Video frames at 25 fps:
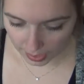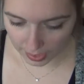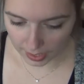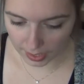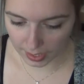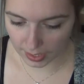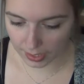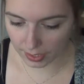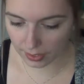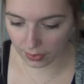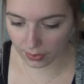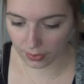
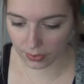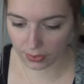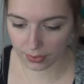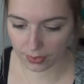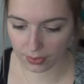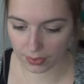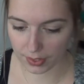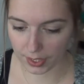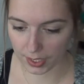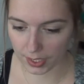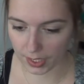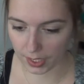And
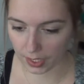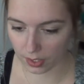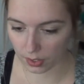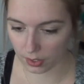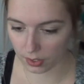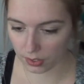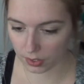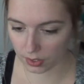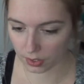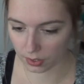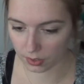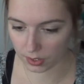they
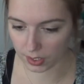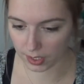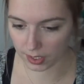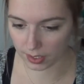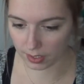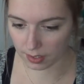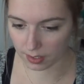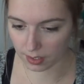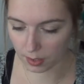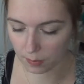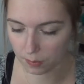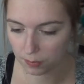also
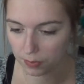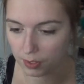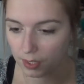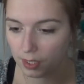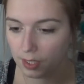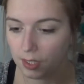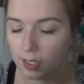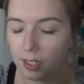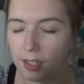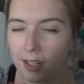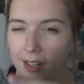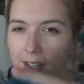did something
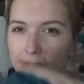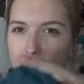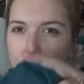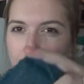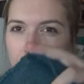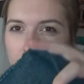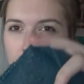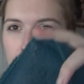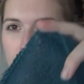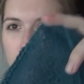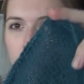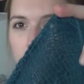
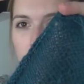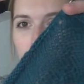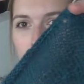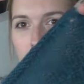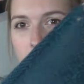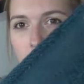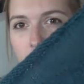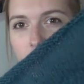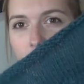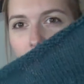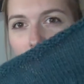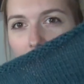clever
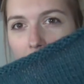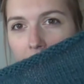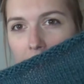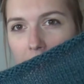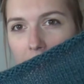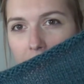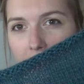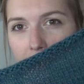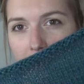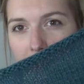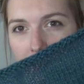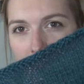
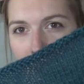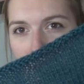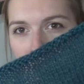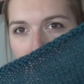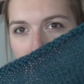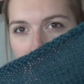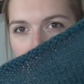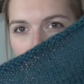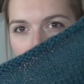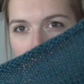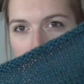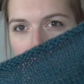using
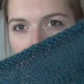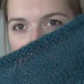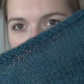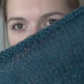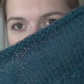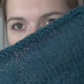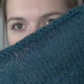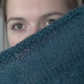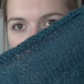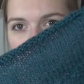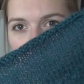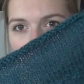short
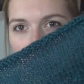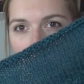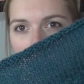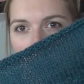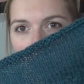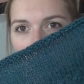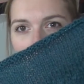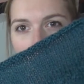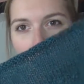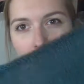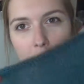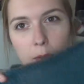rows
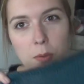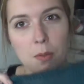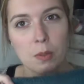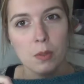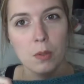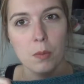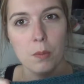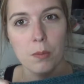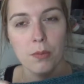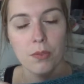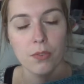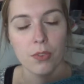to make
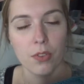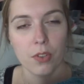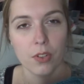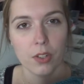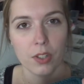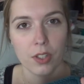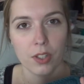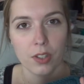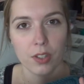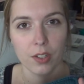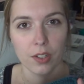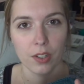room for
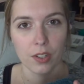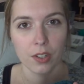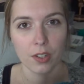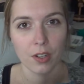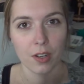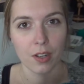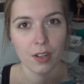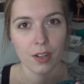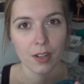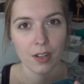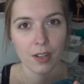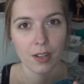your
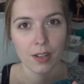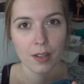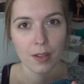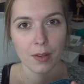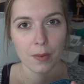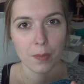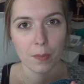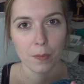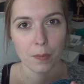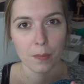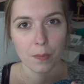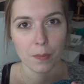
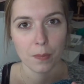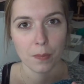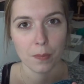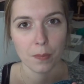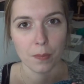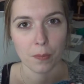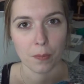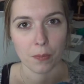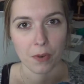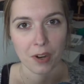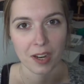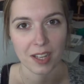
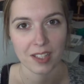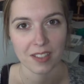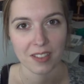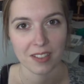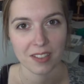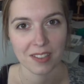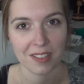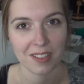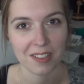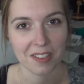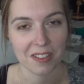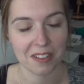
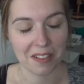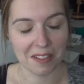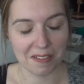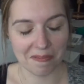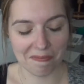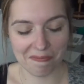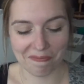breasts.